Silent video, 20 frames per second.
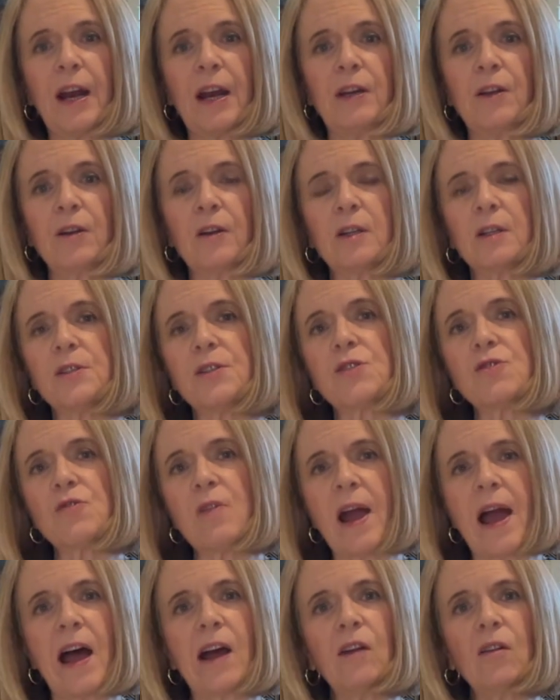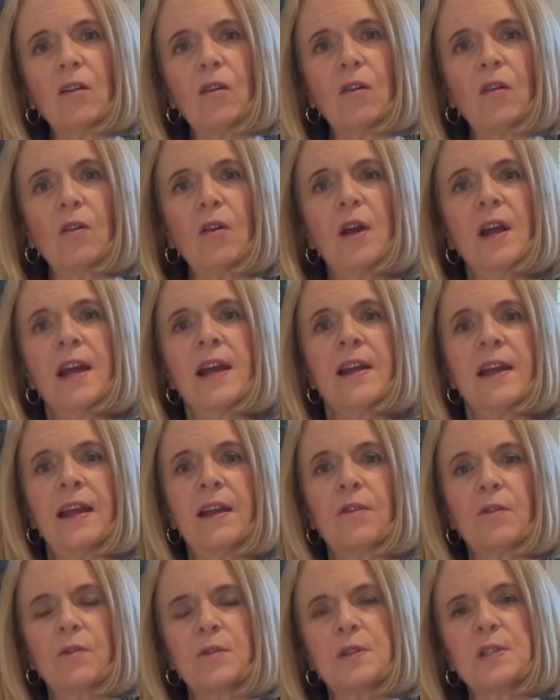and you're going to straddle
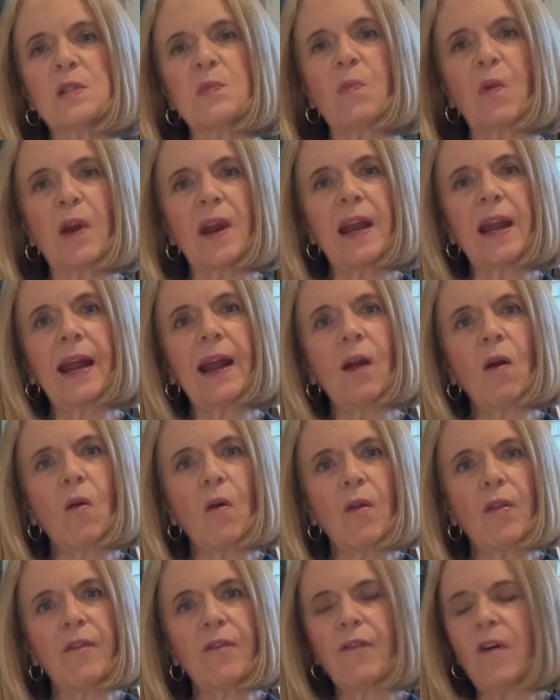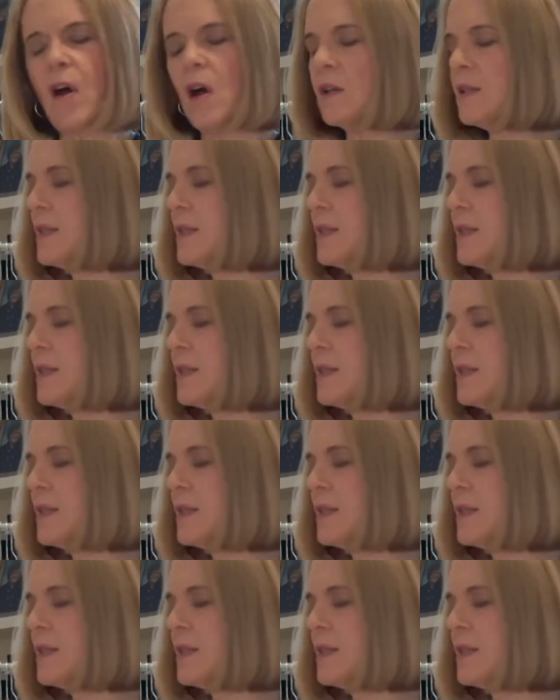either the spring or the fall